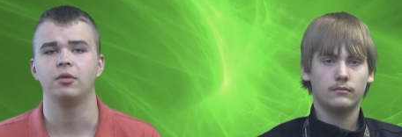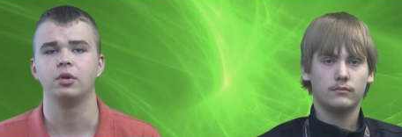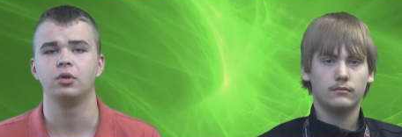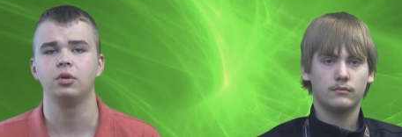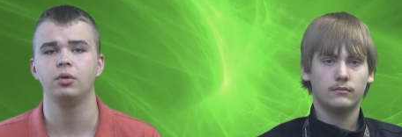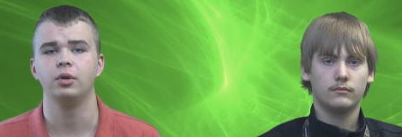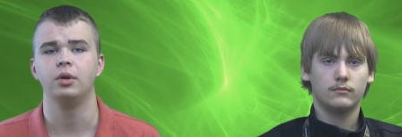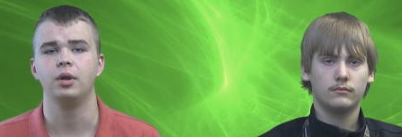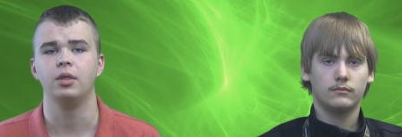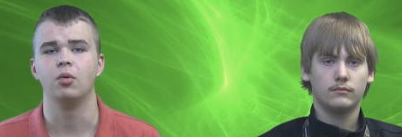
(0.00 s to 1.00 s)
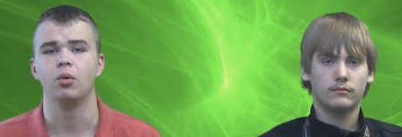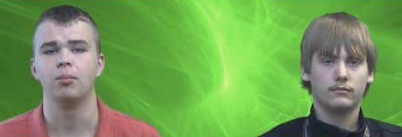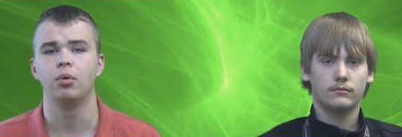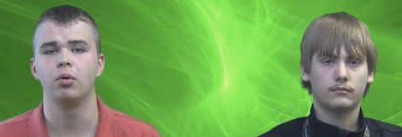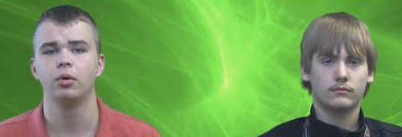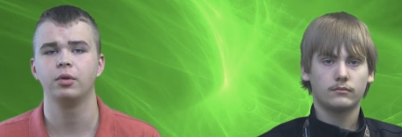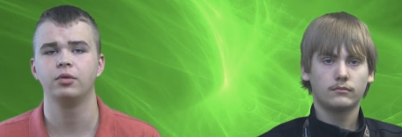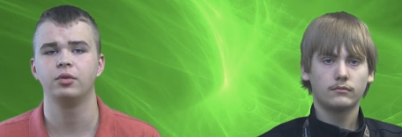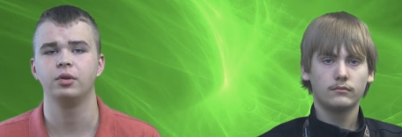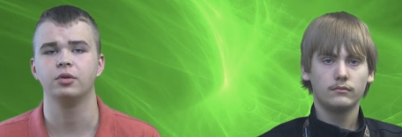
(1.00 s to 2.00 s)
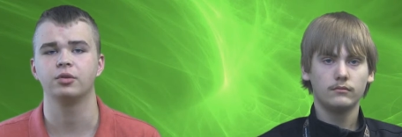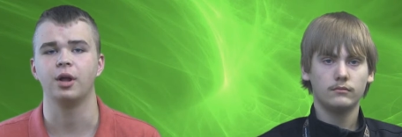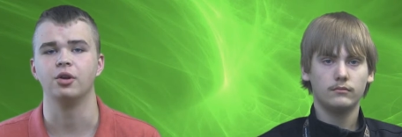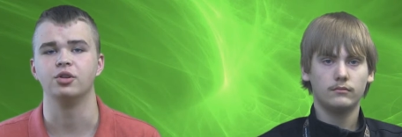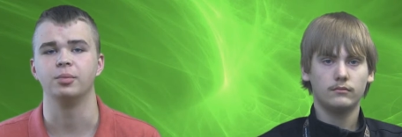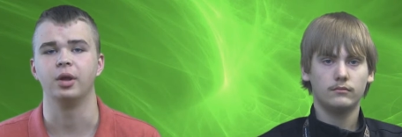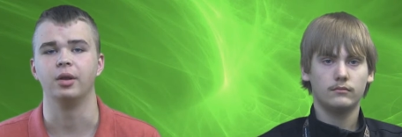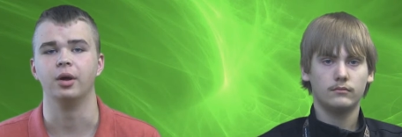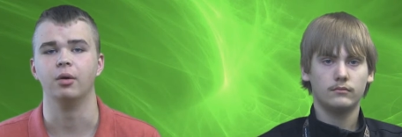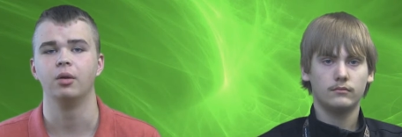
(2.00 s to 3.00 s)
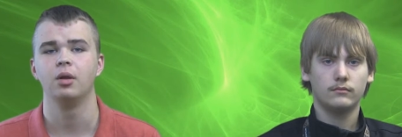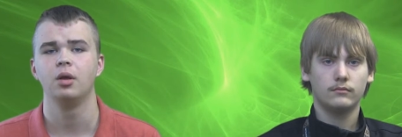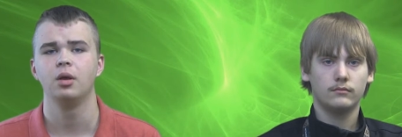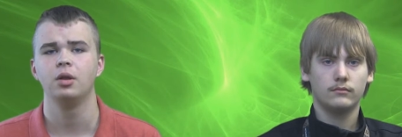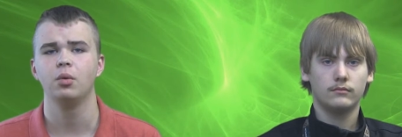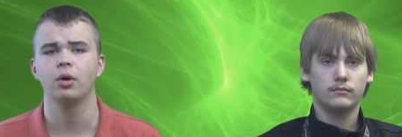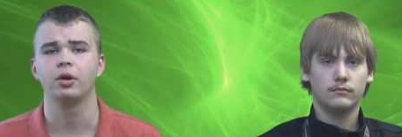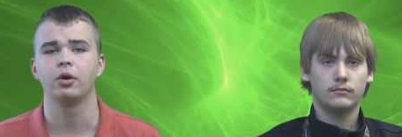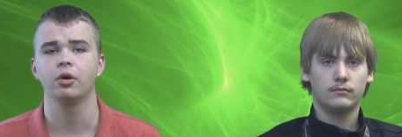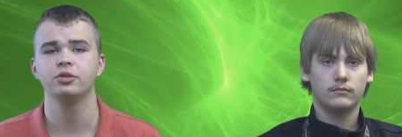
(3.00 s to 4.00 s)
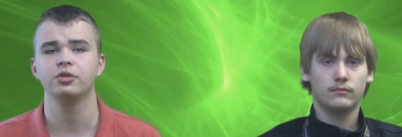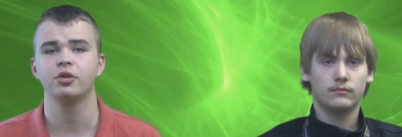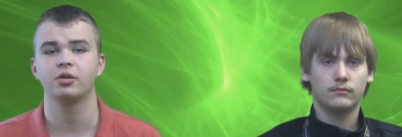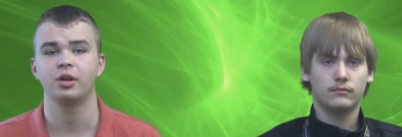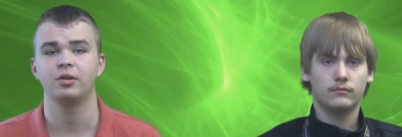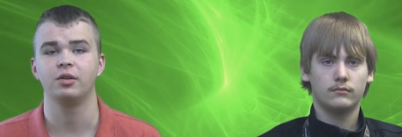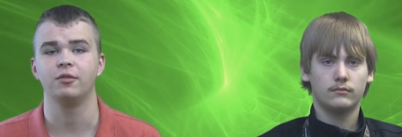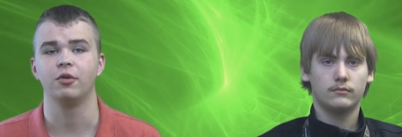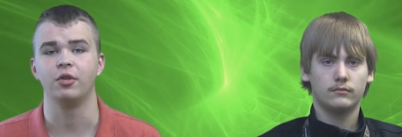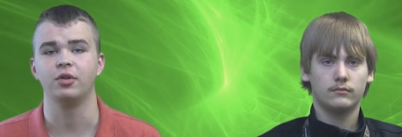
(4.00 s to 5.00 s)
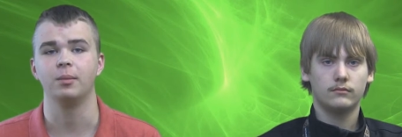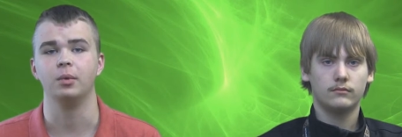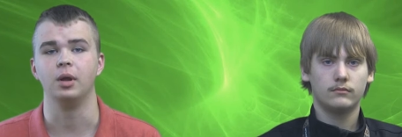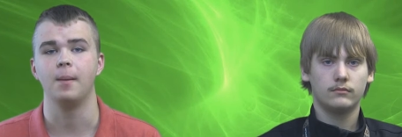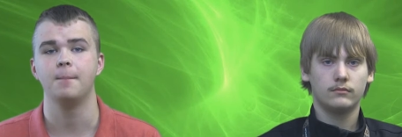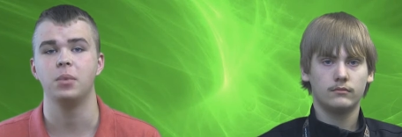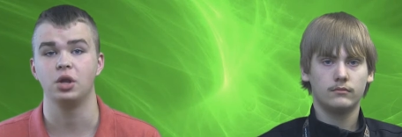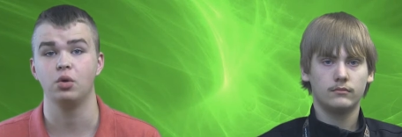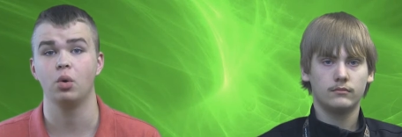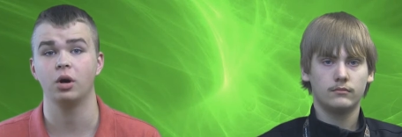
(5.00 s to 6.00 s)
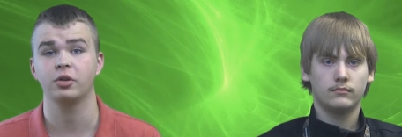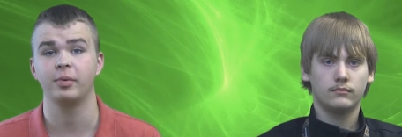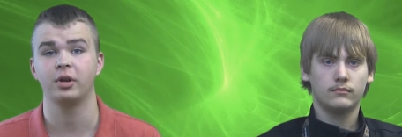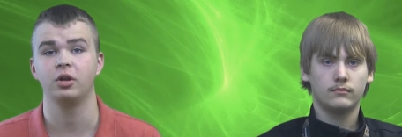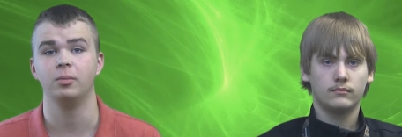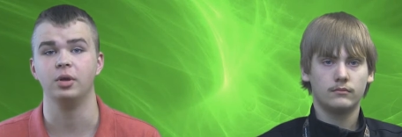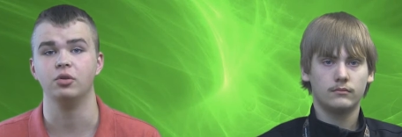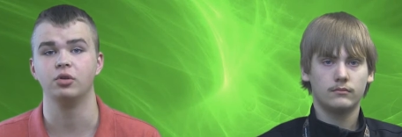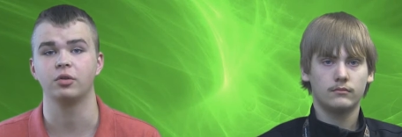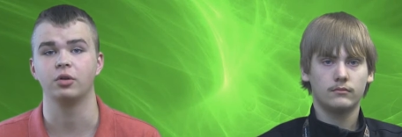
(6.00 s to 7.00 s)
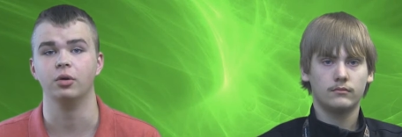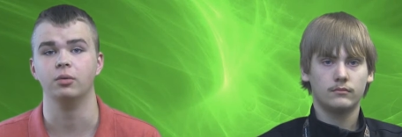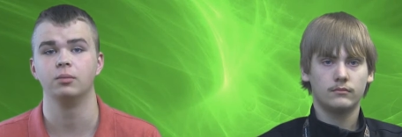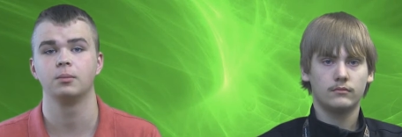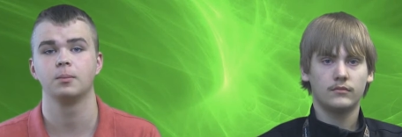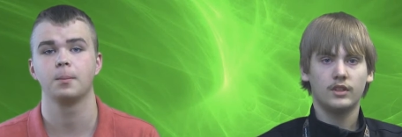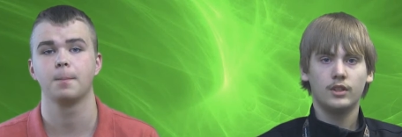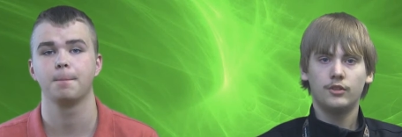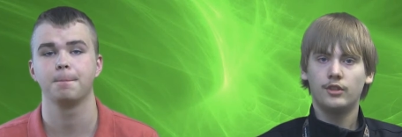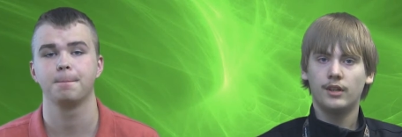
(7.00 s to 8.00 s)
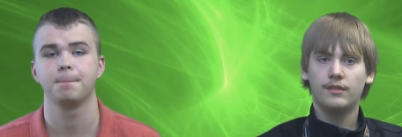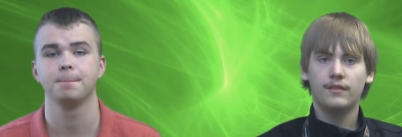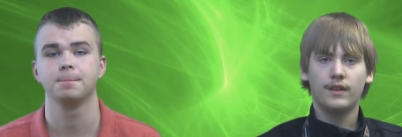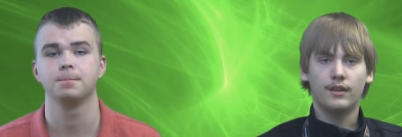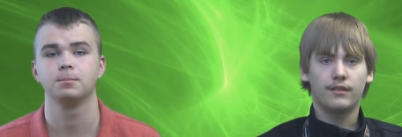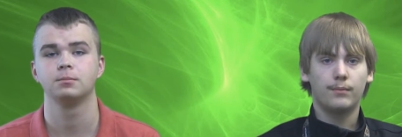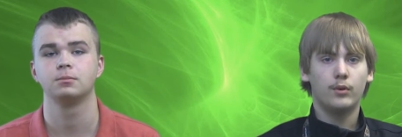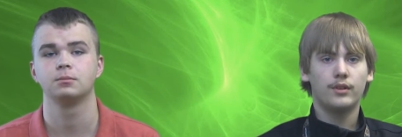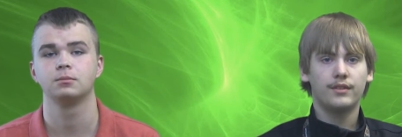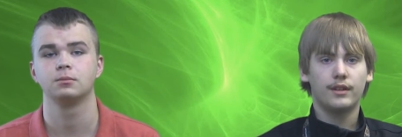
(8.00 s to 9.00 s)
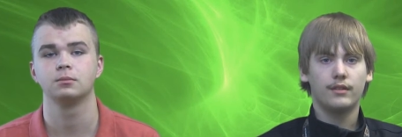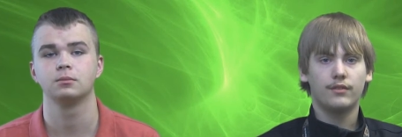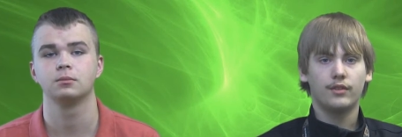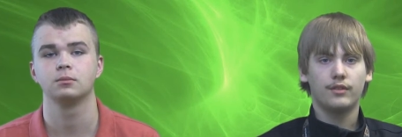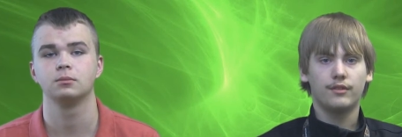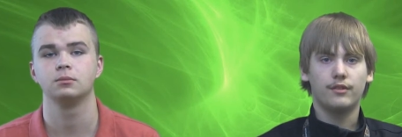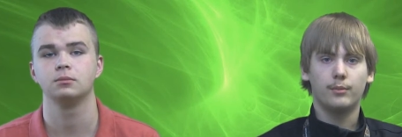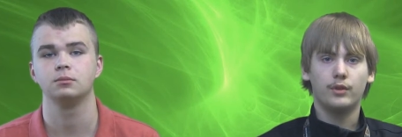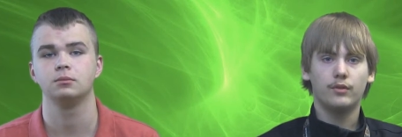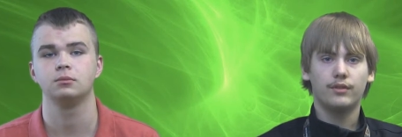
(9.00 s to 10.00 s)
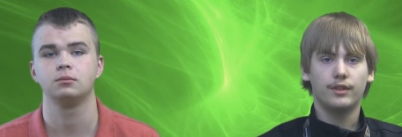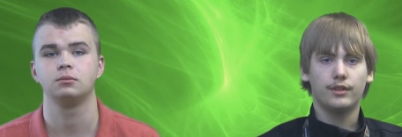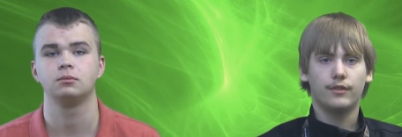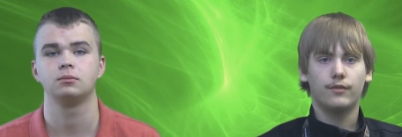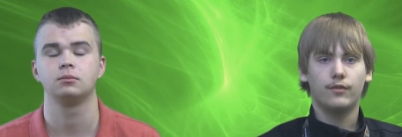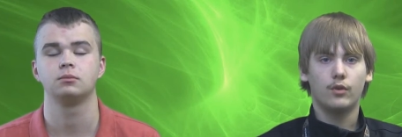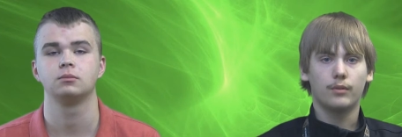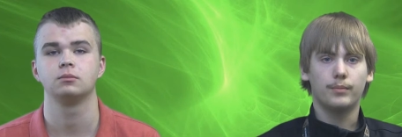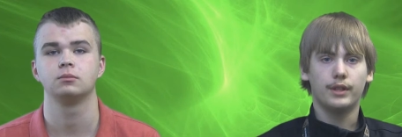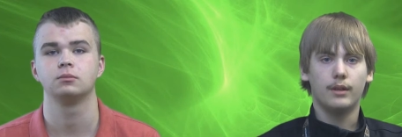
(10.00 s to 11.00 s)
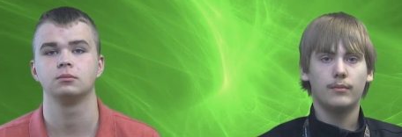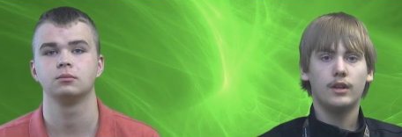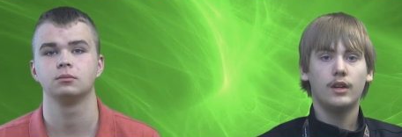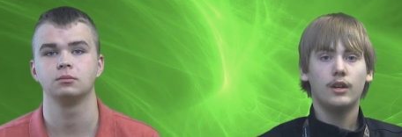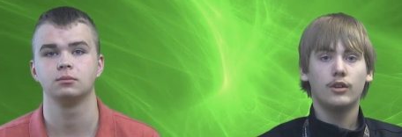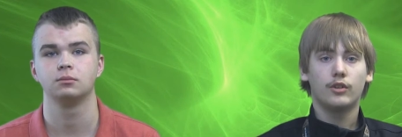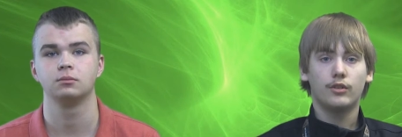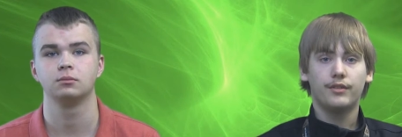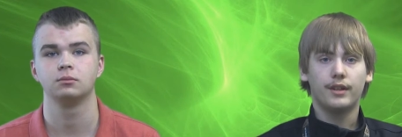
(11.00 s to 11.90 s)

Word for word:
Speaker 1: it included in the reported senior scholarships handout. You are encouraged to dress nicely for the assembly, but you
Speaker 2: are expected to be in dress code. Today's events, boys tennis versus Dubuque Senior 4 p.m., girls